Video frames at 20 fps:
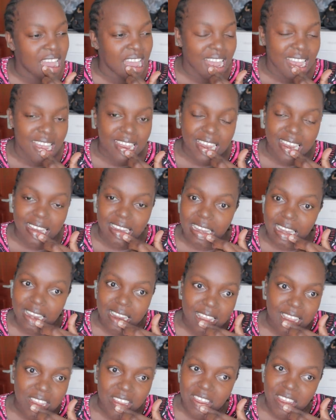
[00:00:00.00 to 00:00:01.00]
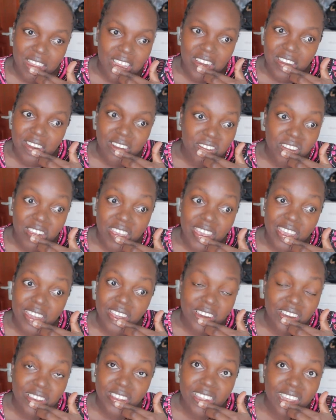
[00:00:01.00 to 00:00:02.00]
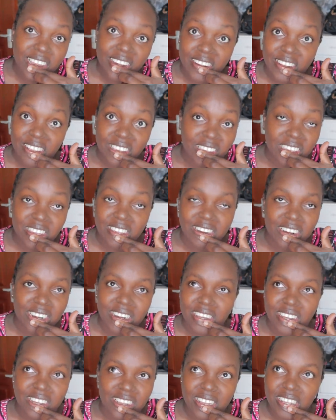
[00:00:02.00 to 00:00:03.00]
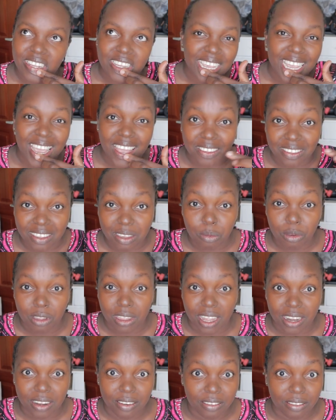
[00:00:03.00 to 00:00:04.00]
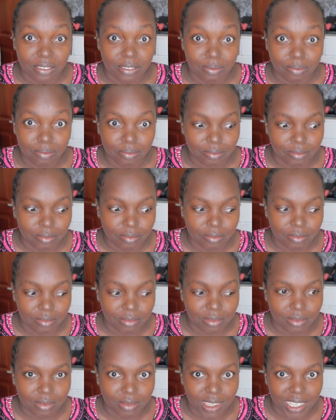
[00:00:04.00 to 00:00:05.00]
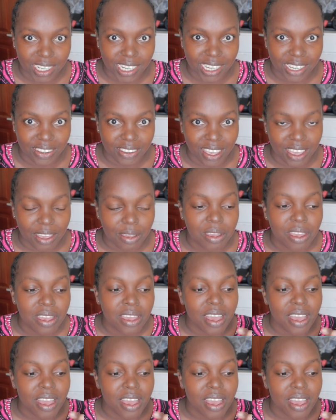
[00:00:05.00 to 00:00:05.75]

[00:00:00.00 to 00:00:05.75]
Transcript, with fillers: and I love going out to the restaurants. I can say more than three, okay?